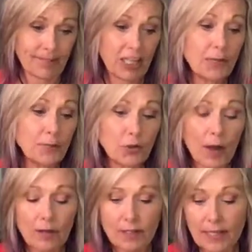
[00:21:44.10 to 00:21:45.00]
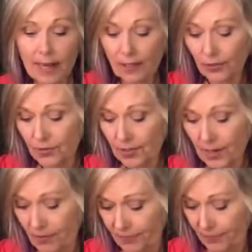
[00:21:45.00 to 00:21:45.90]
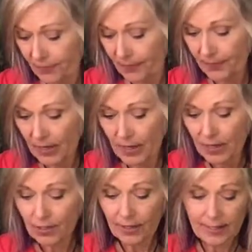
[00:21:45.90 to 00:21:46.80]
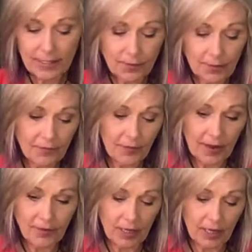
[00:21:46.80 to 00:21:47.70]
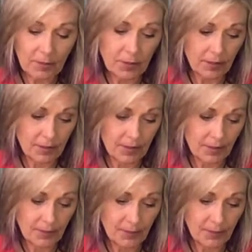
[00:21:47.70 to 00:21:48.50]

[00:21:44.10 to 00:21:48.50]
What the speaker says: Keeps you outside of yourself. So let's see what the Five of Cups is.